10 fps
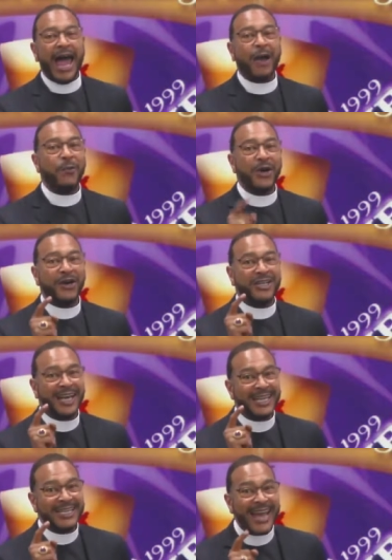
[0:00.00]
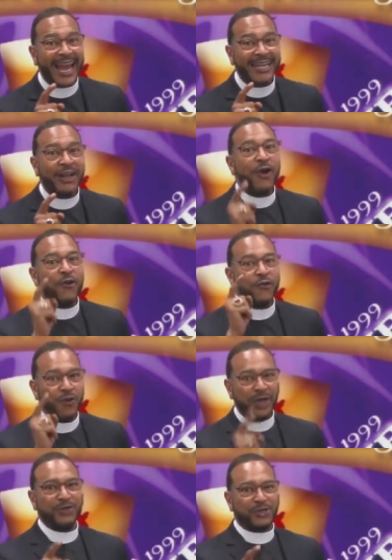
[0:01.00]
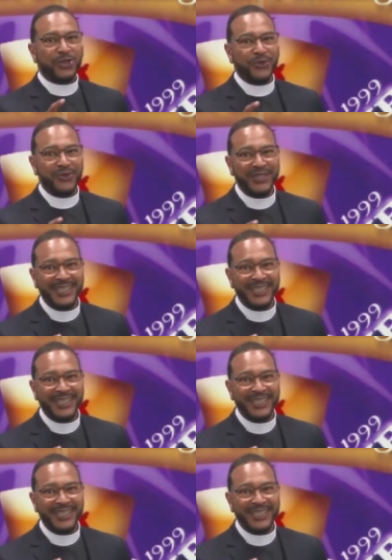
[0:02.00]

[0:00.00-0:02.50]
and we'll connect real soon.